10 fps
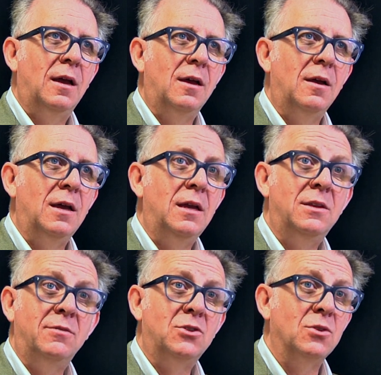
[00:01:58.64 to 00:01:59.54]
Uh,
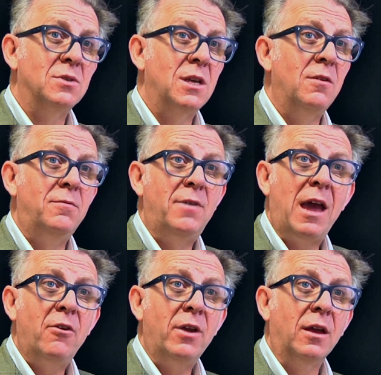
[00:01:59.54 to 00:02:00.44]
individuals of
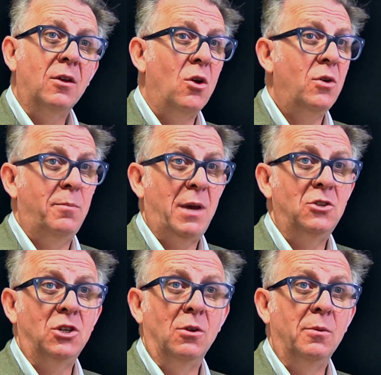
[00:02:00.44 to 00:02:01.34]
varying
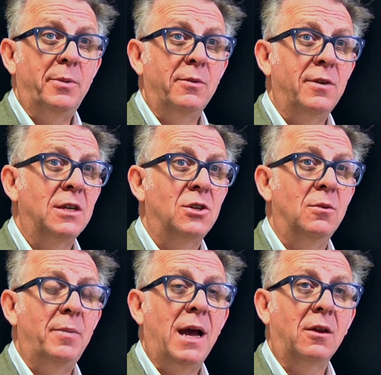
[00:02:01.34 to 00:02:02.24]
occupational and
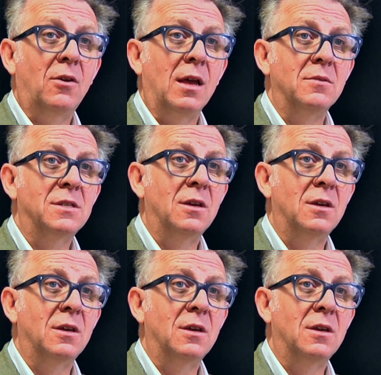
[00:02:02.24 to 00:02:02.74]
professional backgrounds